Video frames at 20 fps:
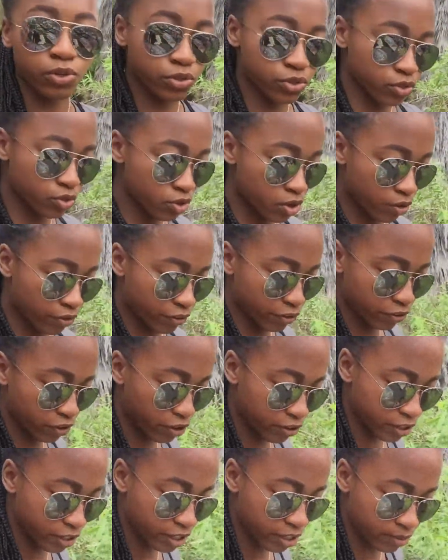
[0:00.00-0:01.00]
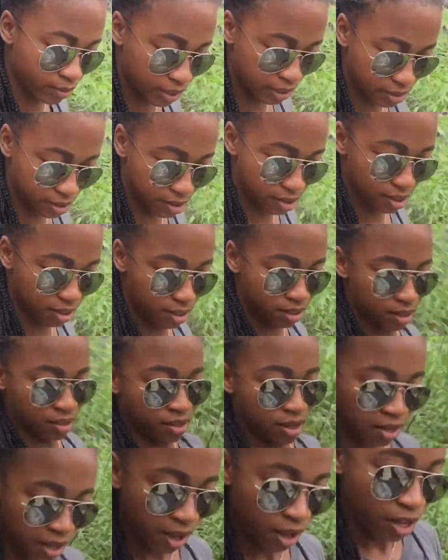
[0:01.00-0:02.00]
will soon overflow the good ones
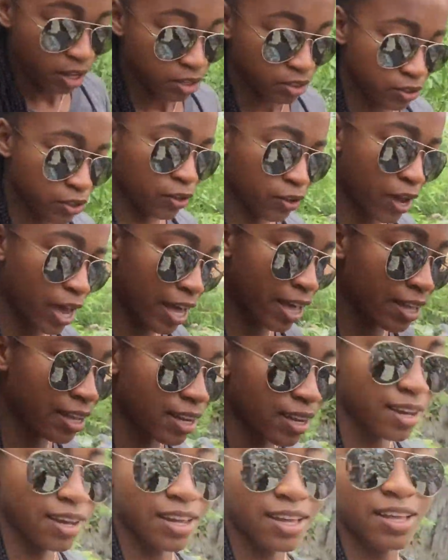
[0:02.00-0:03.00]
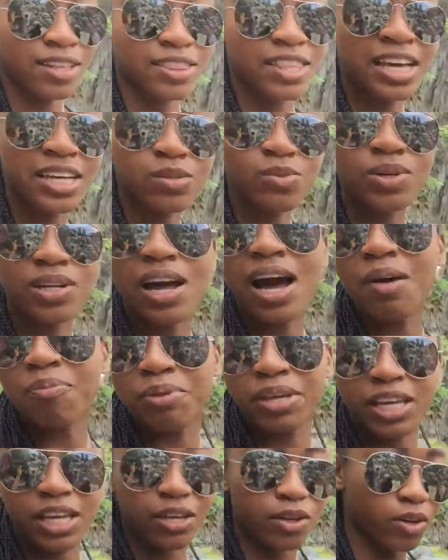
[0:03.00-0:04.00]
so that things will not
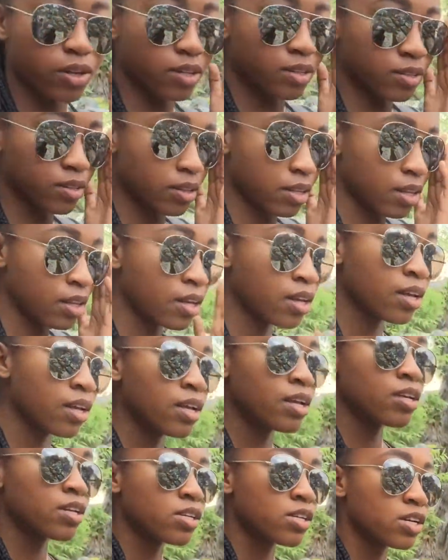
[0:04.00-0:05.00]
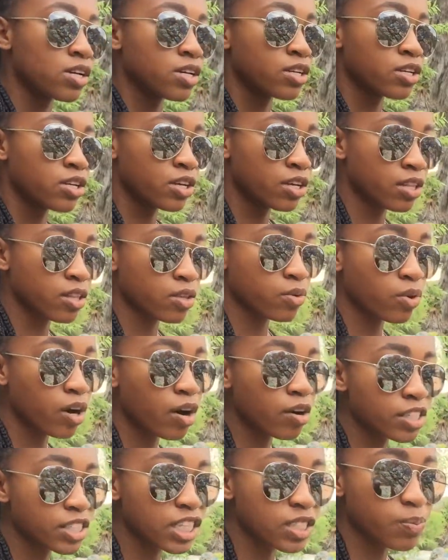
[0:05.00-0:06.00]
be equal. The
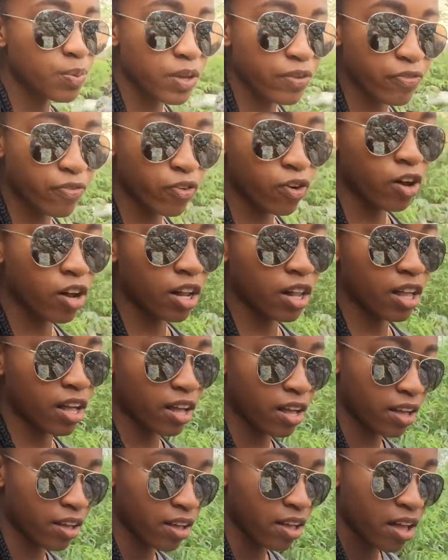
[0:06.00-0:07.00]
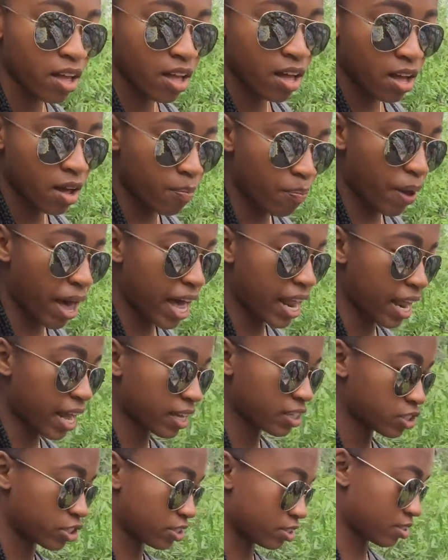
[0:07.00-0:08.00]
world will just be full of bad
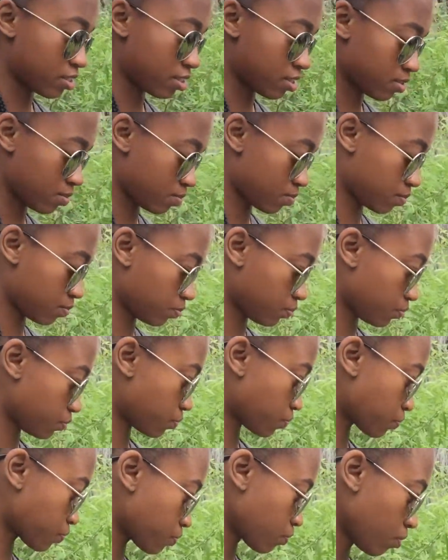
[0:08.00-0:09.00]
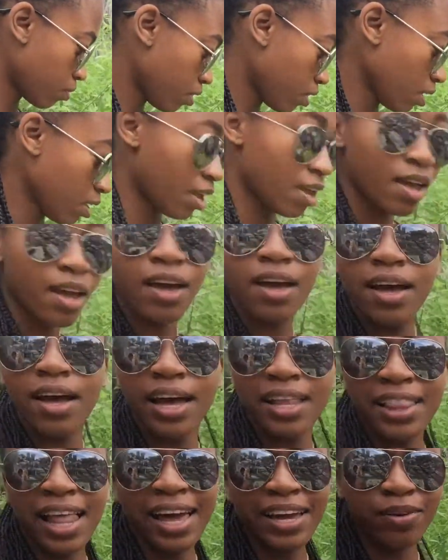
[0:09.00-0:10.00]
actions. Here, here, hold my phone.
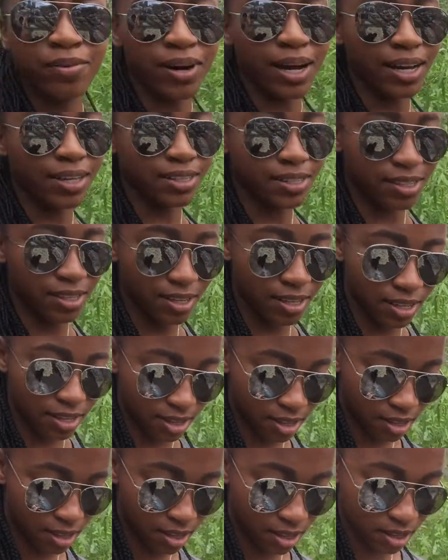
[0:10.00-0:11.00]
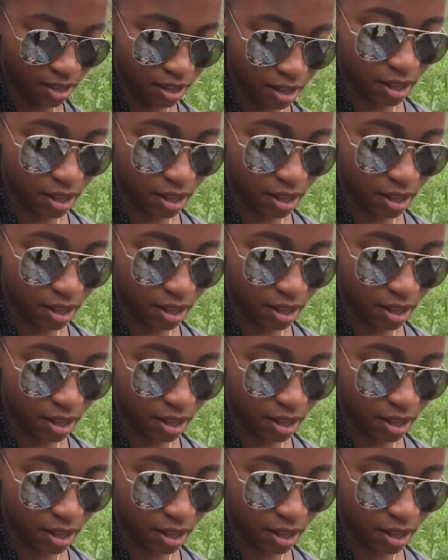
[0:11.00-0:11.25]
And likewise. Here, hold